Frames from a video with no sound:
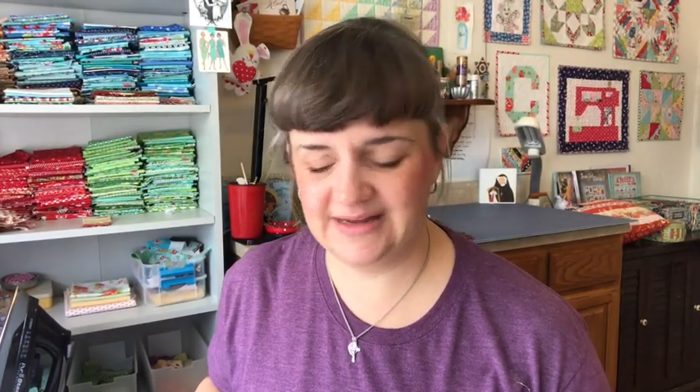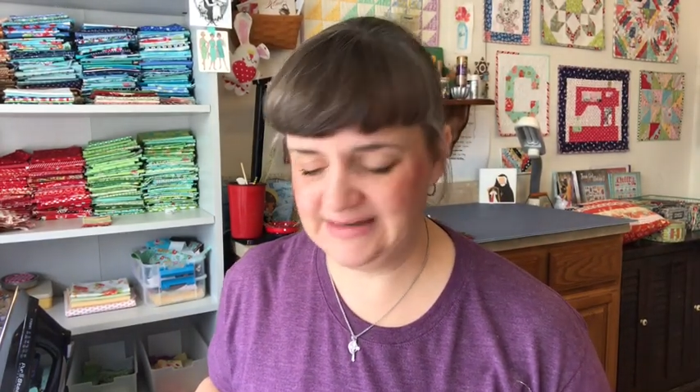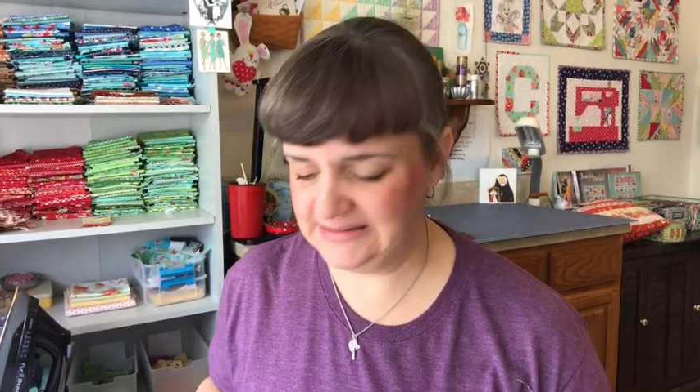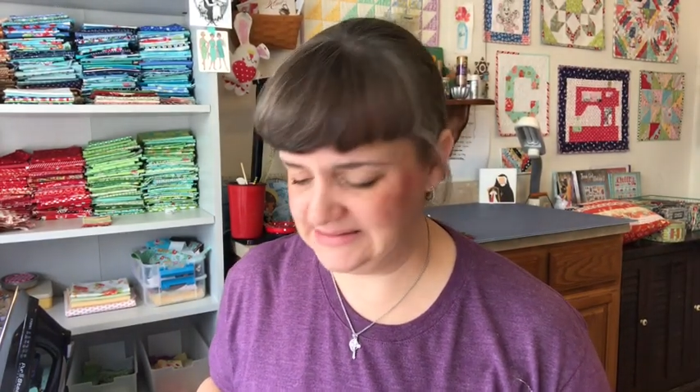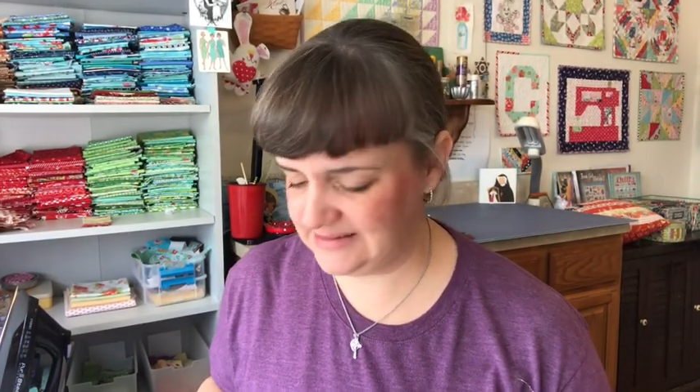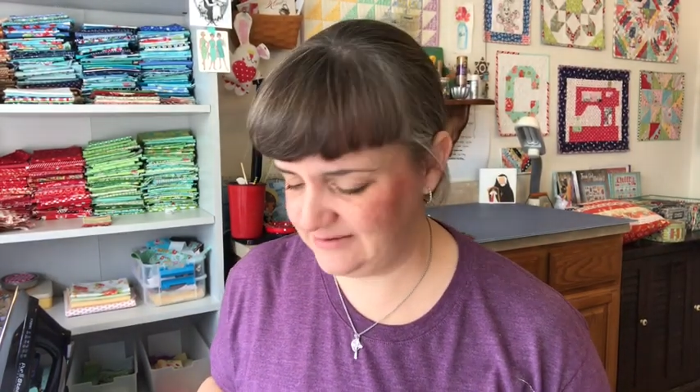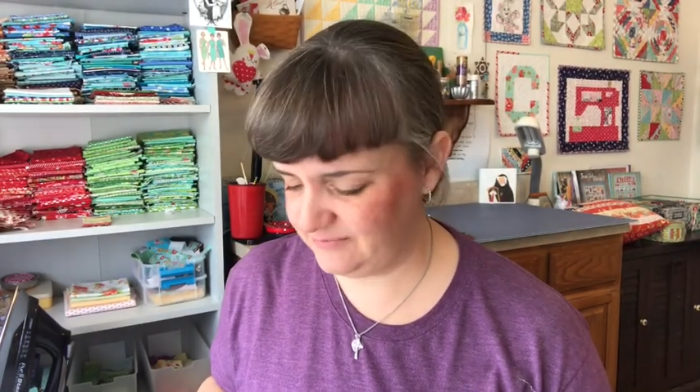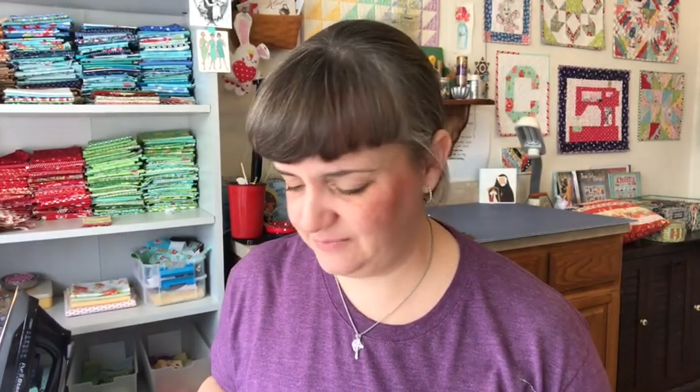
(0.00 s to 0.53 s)

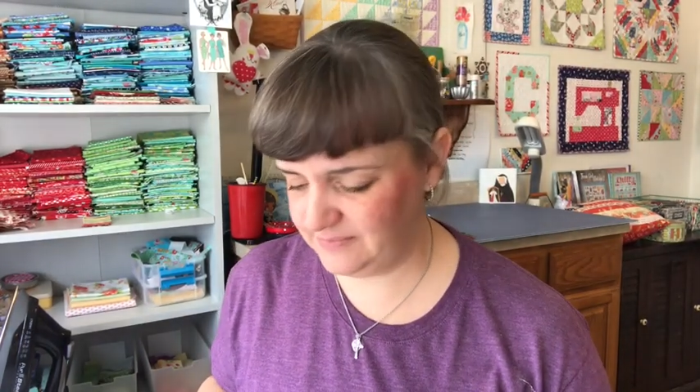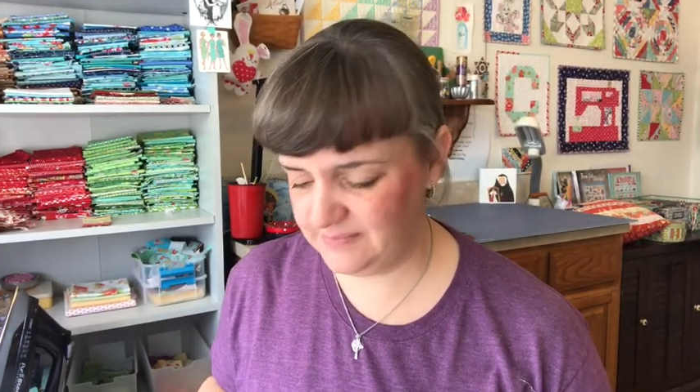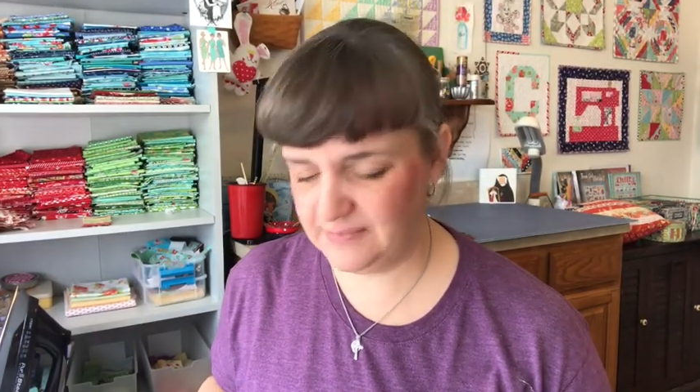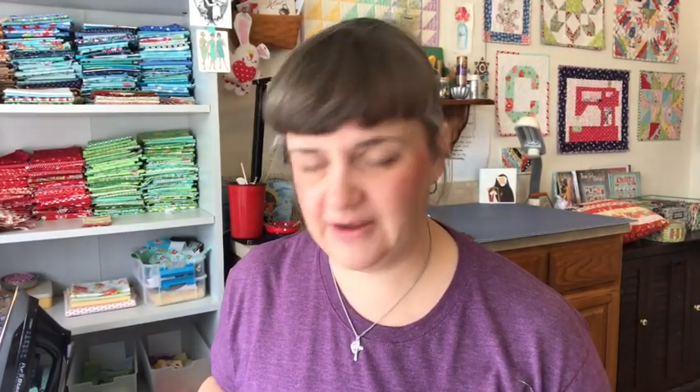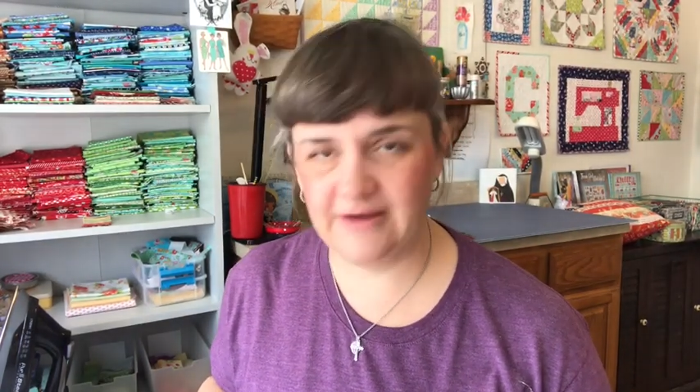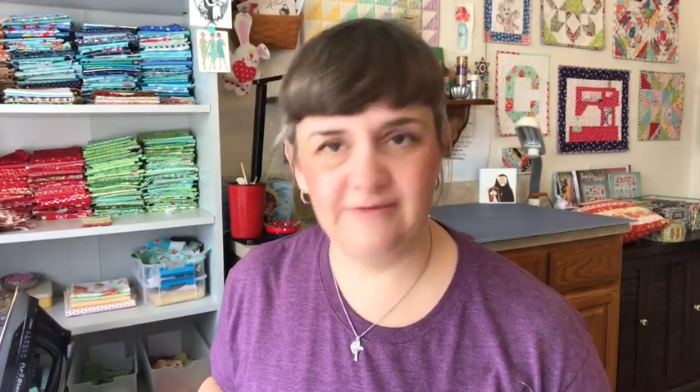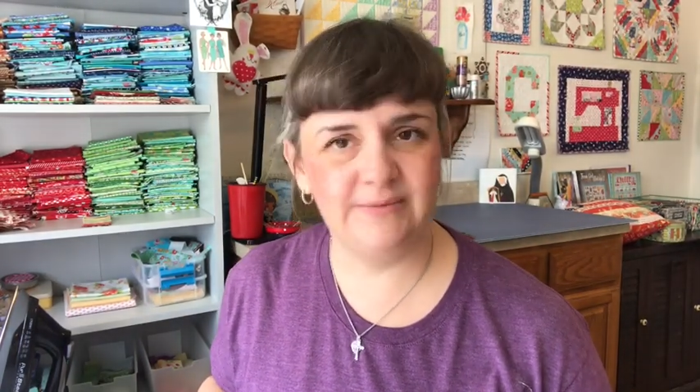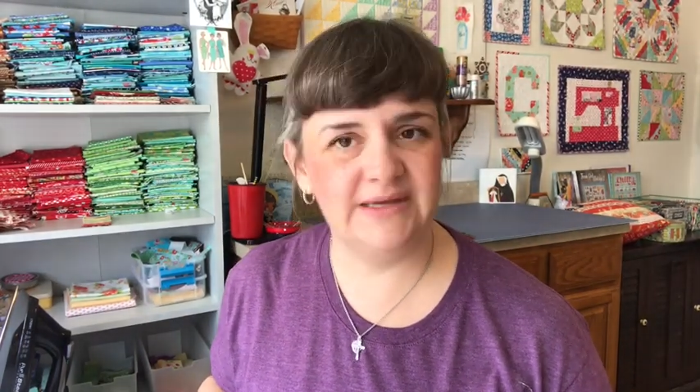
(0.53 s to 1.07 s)
because
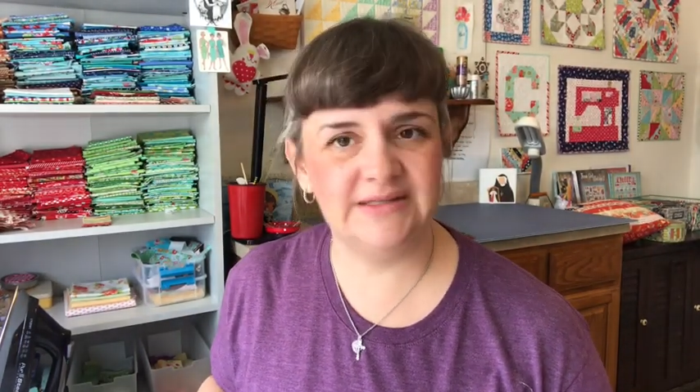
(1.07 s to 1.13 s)
I've made